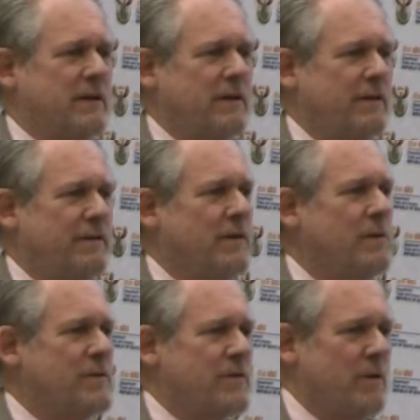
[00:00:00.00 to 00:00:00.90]
Trade and
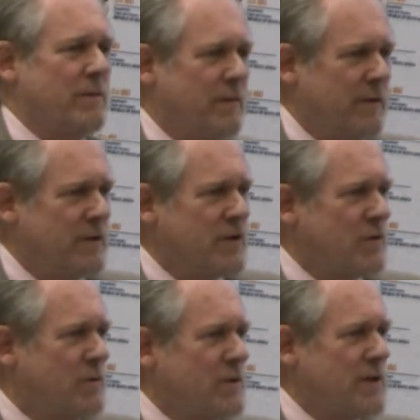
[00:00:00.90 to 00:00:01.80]
Industry Rob Davies
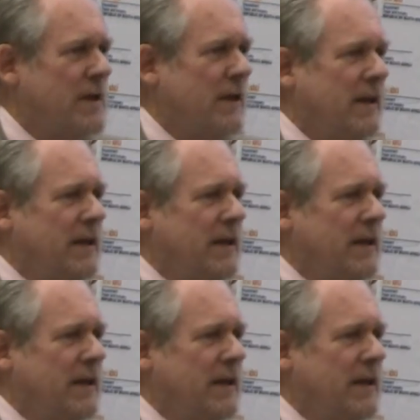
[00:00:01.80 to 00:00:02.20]
says the